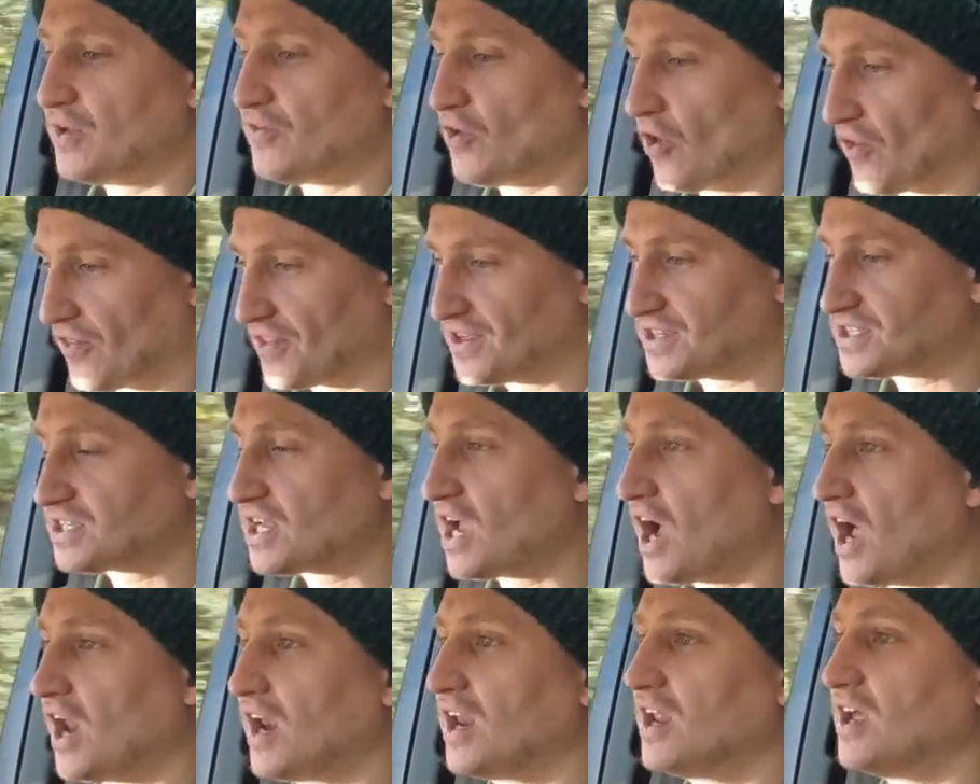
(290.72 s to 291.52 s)
You've got this
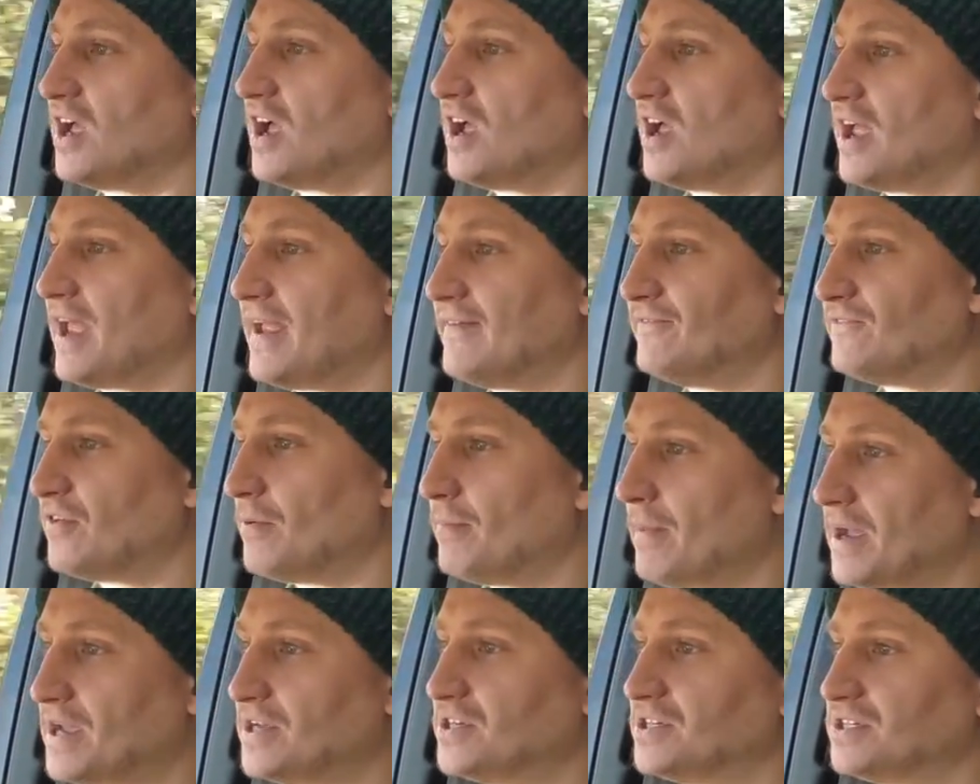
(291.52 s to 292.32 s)
colour
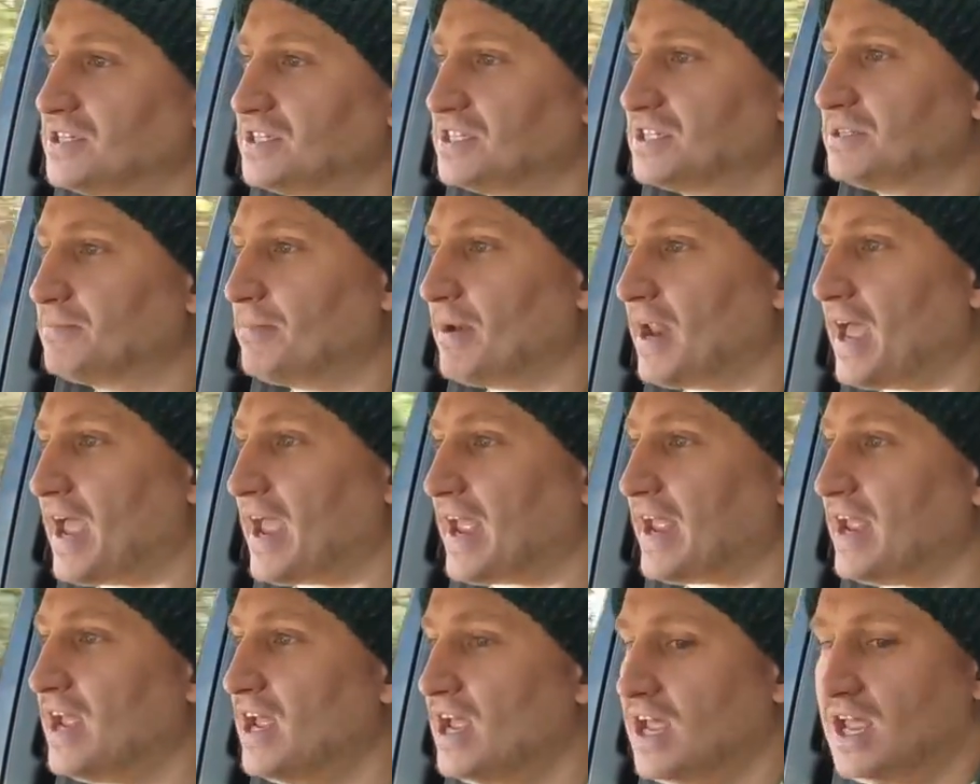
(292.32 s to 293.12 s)
information
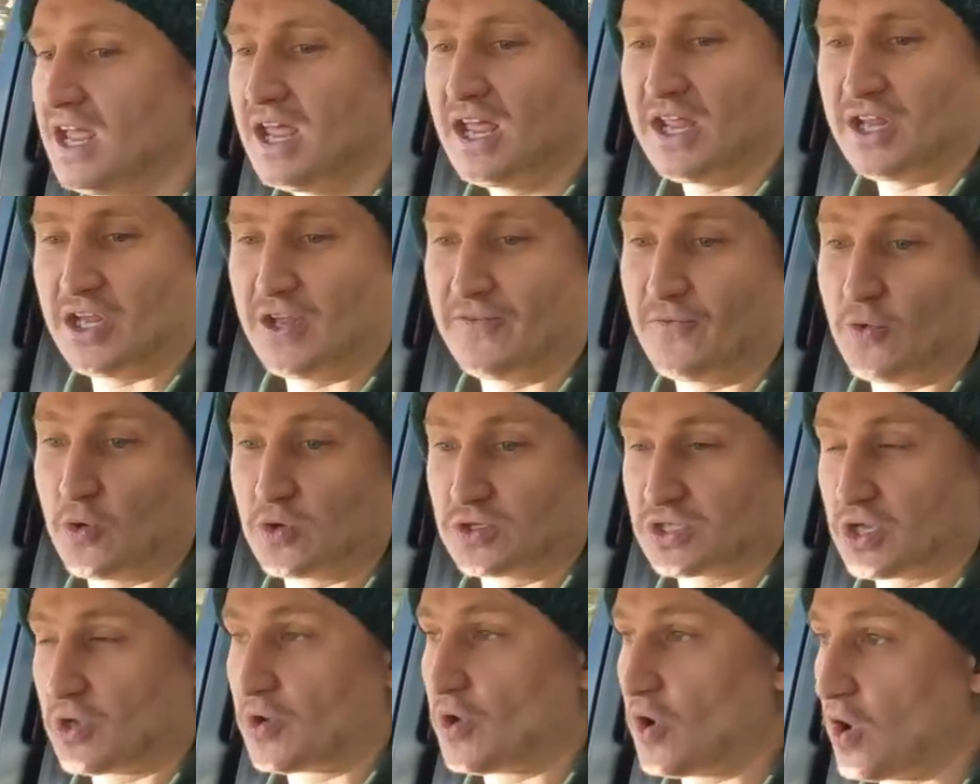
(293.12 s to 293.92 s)
display. You've
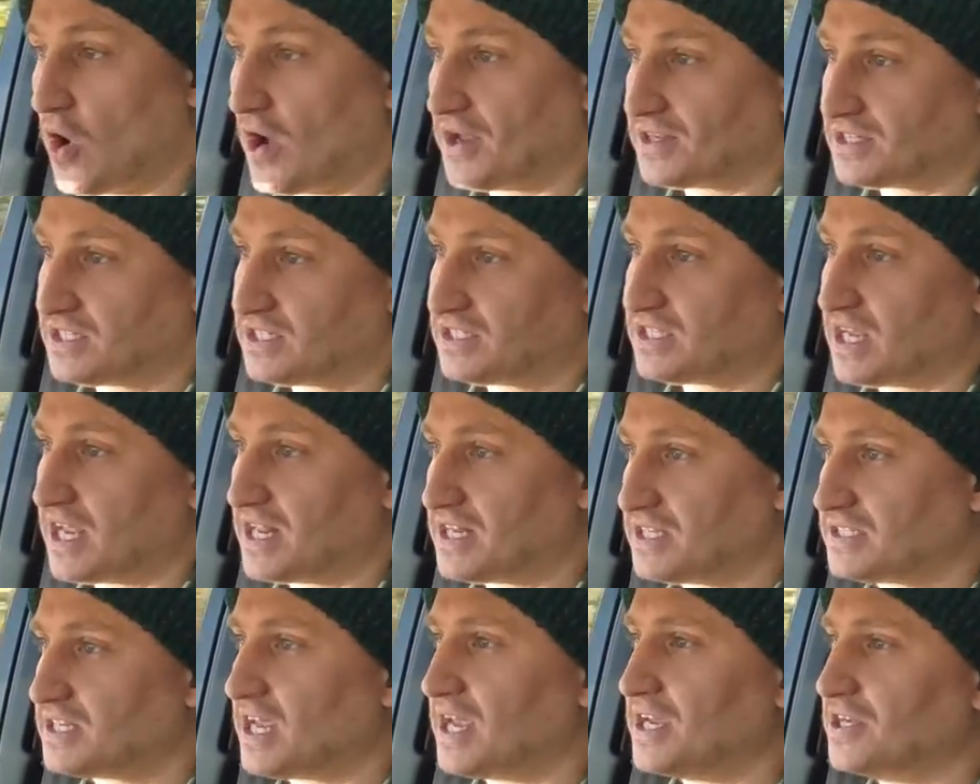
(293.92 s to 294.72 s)
also got, as I say,
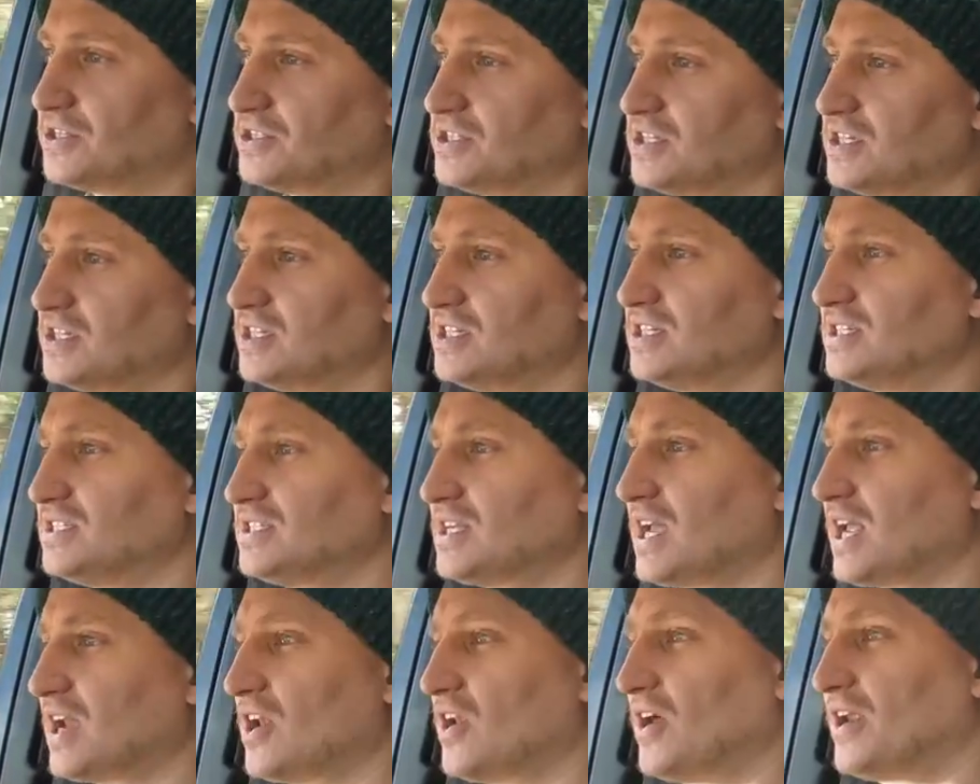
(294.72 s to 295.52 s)
this HDD
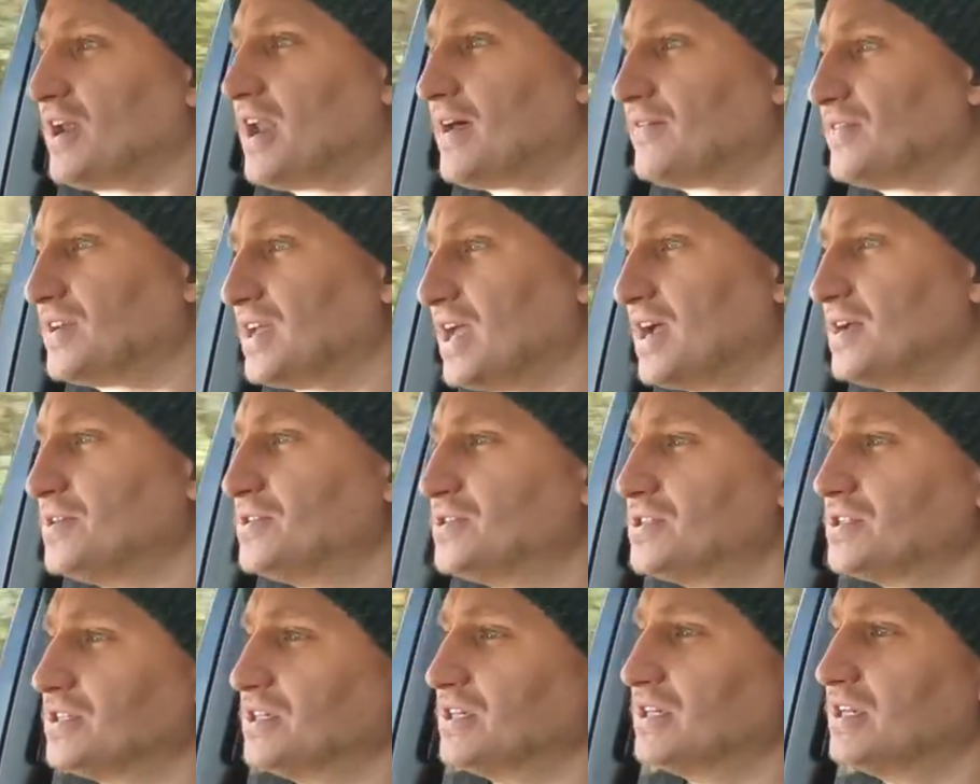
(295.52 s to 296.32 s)
satellite
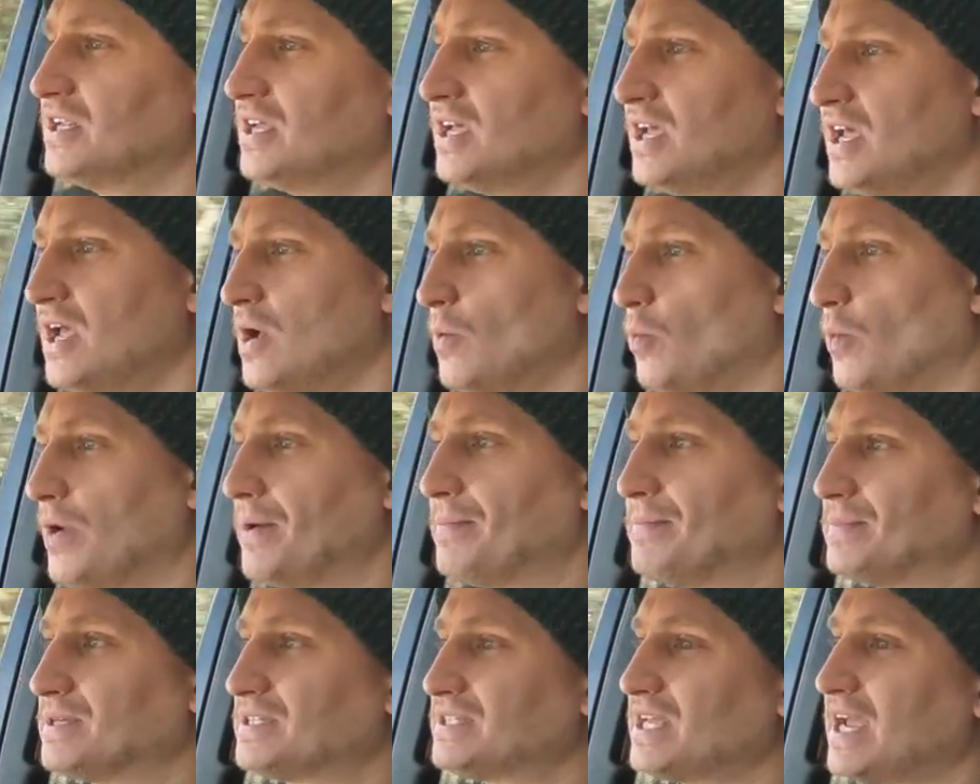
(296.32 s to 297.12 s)
navigation.
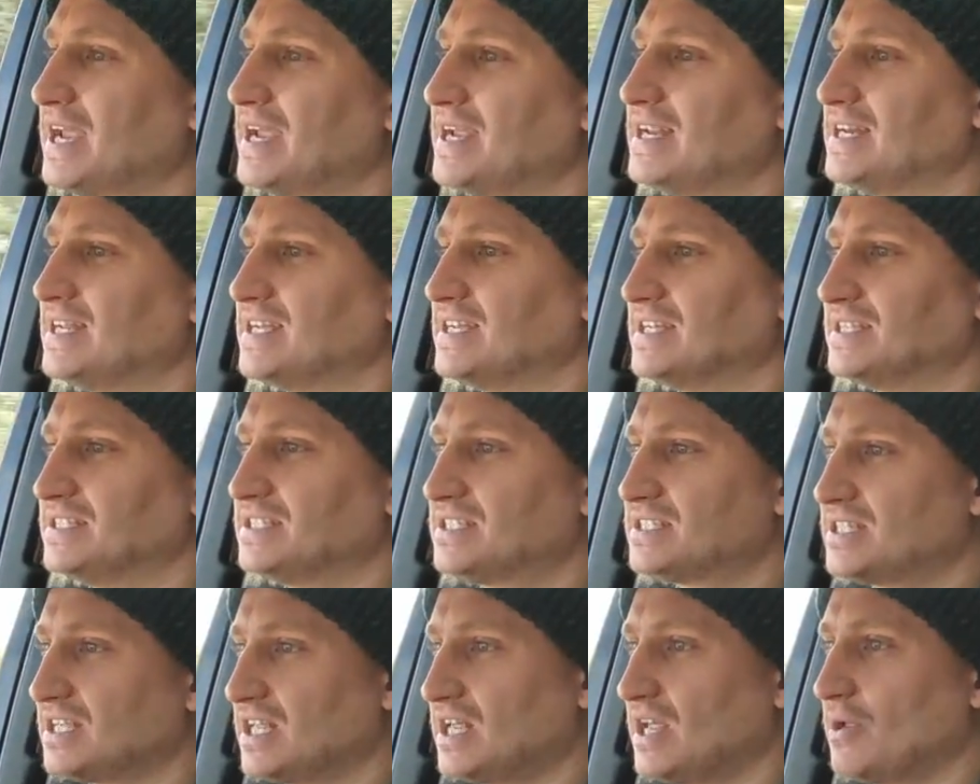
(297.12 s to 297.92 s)
With
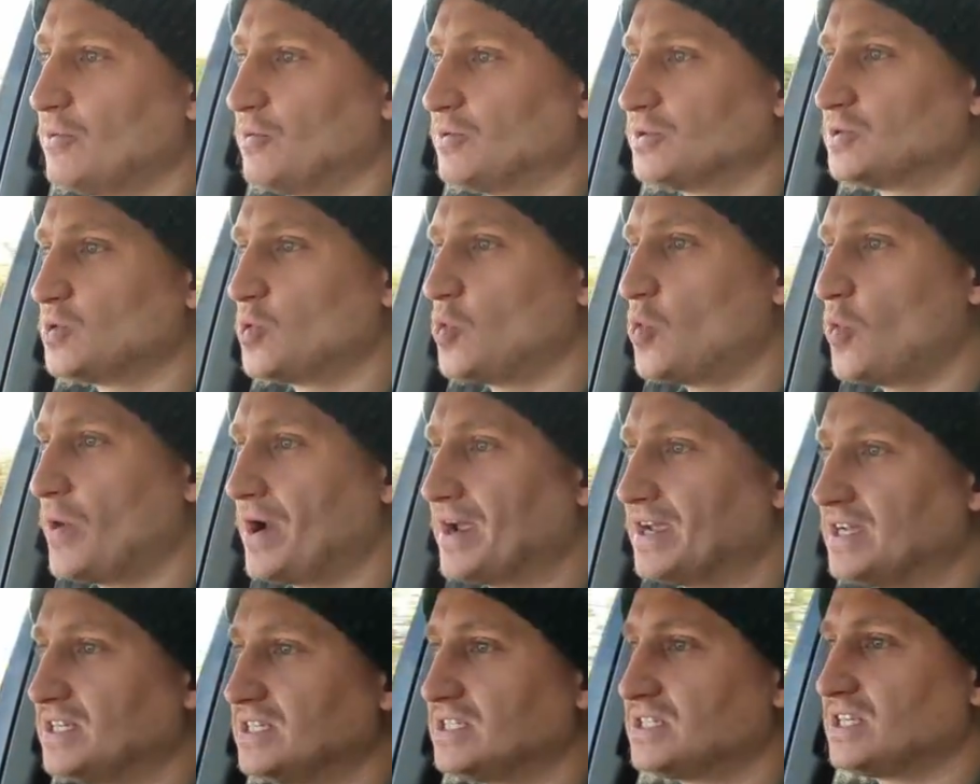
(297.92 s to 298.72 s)
Mercedes, it was
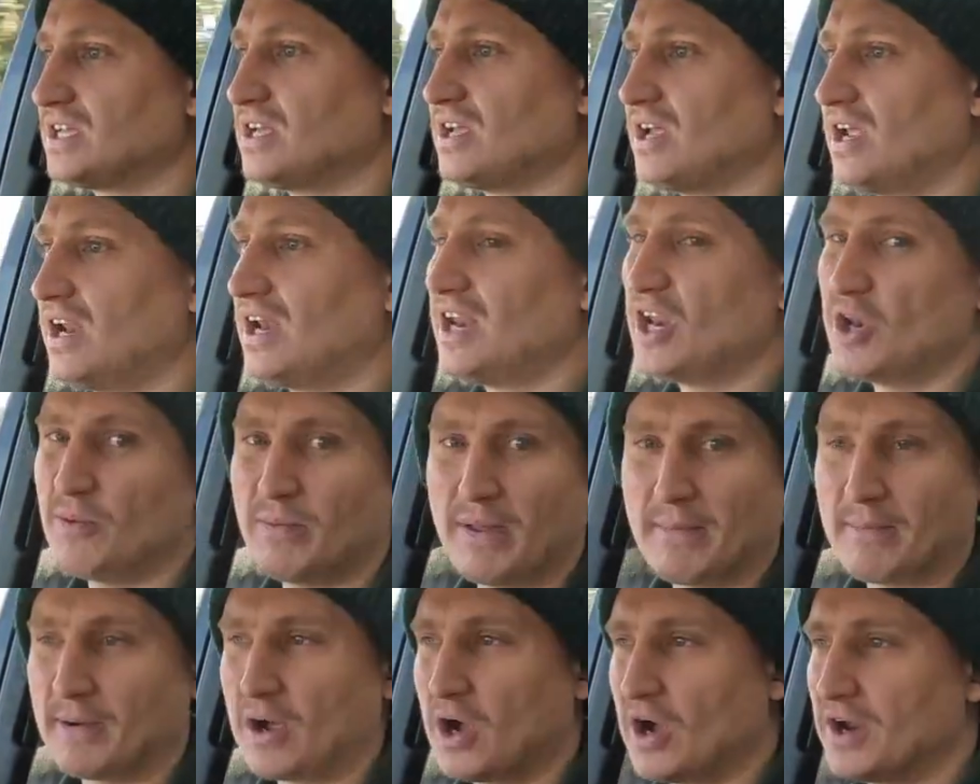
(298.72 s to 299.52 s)
always a little
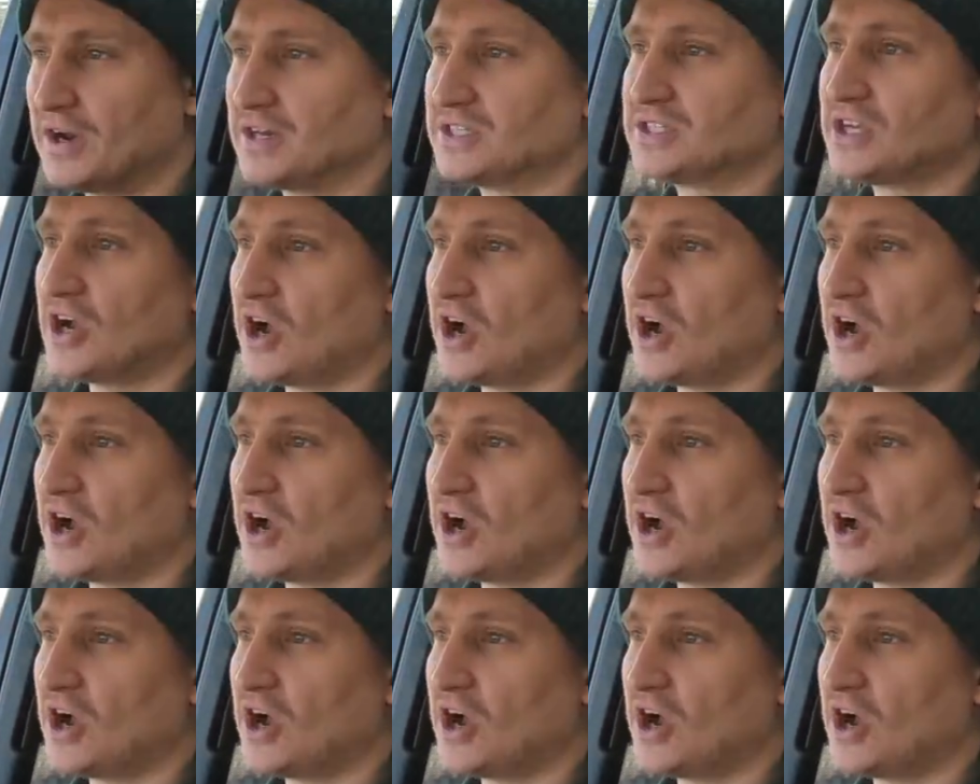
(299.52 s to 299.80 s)
bit behind the